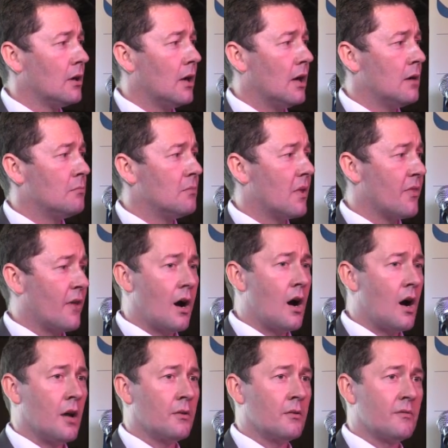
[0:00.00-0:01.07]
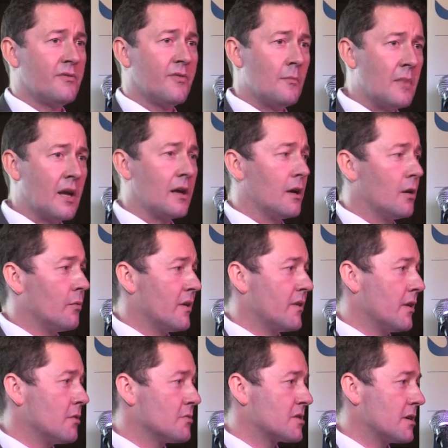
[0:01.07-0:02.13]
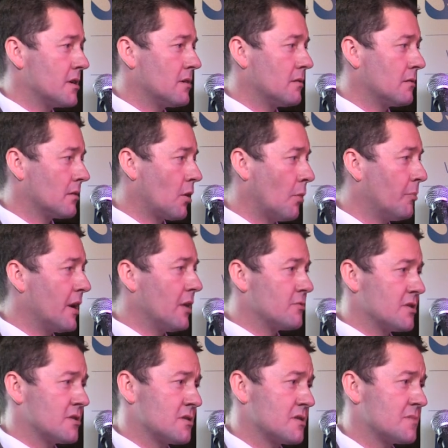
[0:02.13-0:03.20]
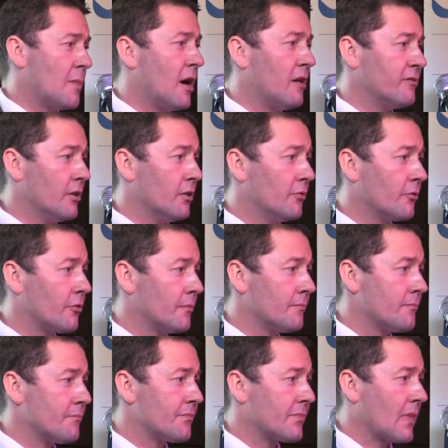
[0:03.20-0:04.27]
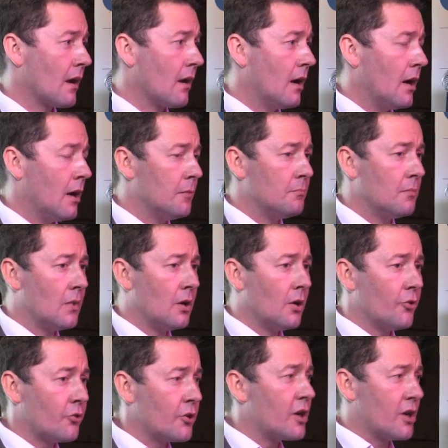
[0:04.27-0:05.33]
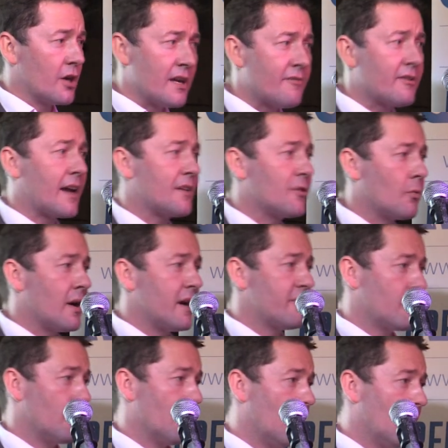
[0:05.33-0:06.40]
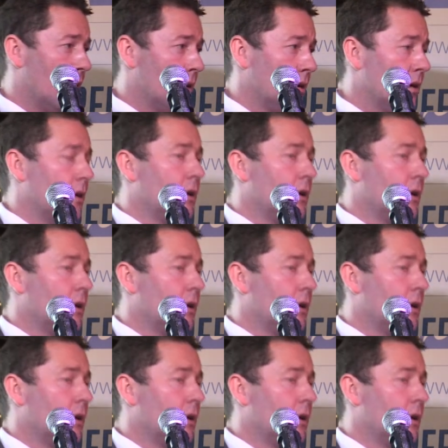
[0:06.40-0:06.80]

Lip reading: that aren't familiar with using computers and smartphones. So you can never get away from that.